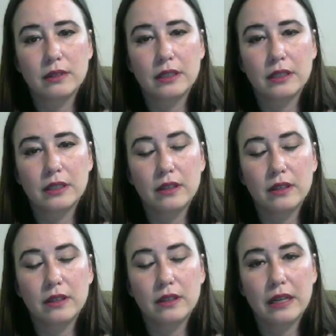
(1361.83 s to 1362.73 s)

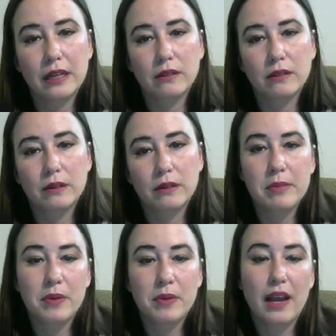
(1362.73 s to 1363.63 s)
I don't
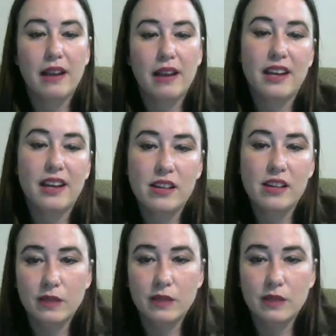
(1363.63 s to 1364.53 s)
remember what I had another
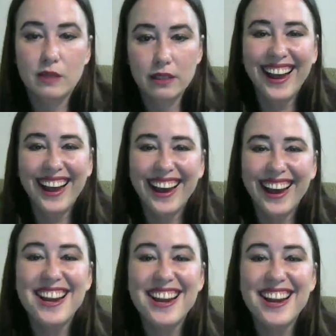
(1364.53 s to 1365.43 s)
one.
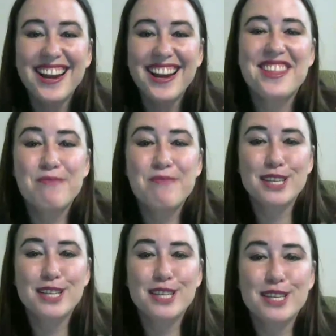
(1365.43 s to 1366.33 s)
There's
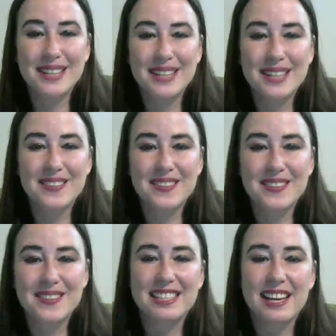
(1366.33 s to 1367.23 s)
multiple kinds of
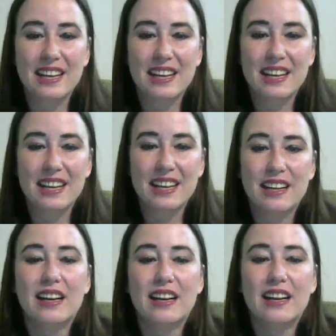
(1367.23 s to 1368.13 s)
chats. Like,
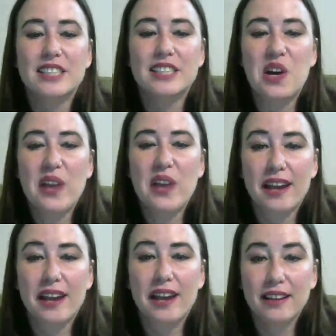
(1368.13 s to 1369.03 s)
so
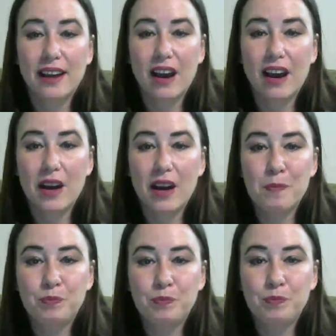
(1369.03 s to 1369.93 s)
yeah. I've